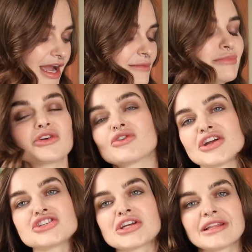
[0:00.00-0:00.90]
I
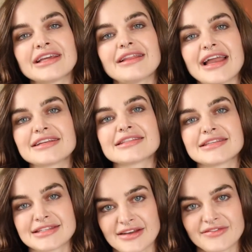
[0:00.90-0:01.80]
begrudgingly liked the
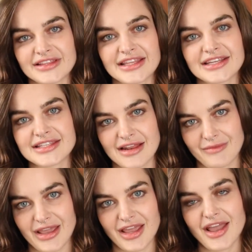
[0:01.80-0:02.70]
stuff that they sent
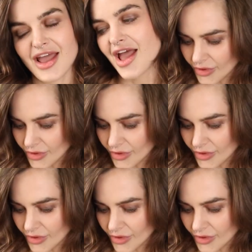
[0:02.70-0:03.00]
me.